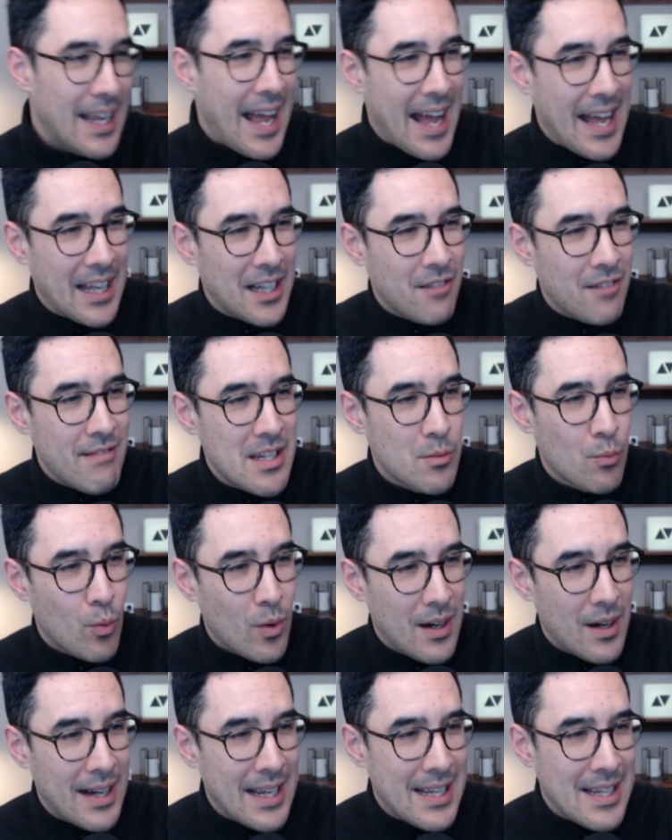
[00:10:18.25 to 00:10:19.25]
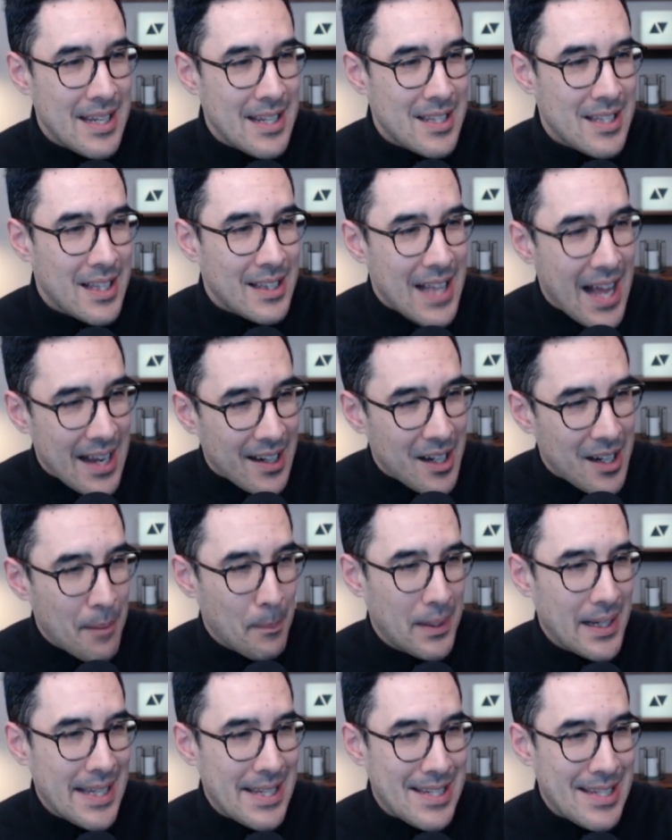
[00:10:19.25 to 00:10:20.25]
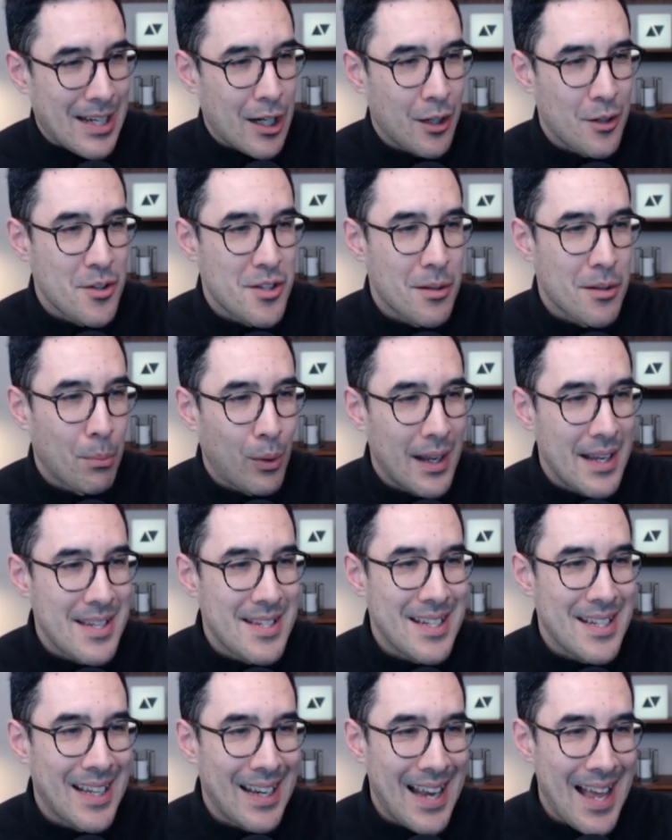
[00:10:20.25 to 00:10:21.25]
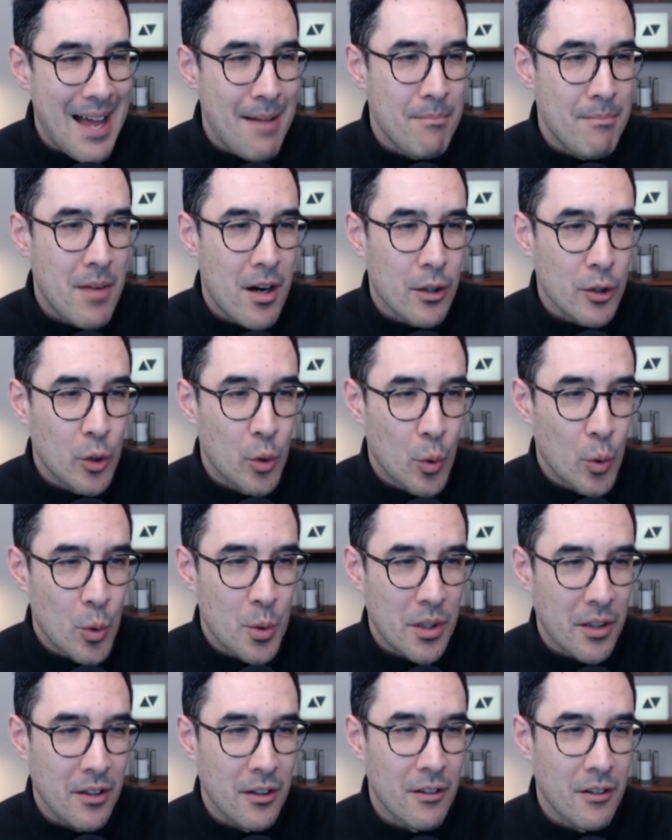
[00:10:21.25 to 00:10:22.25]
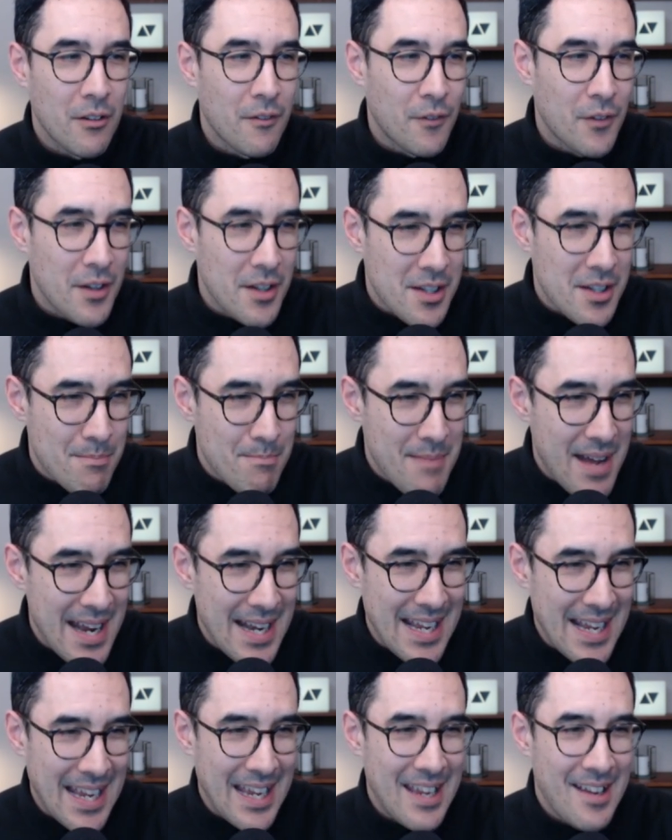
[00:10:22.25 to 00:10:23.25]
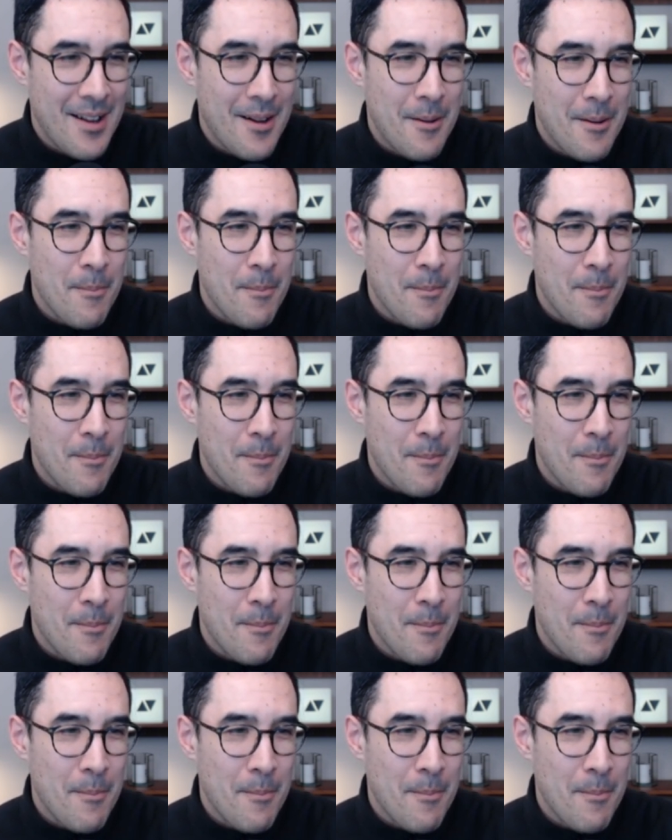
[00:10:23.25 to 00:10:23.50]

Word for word: And the reason why is that that company is close to placing a landmark order for as many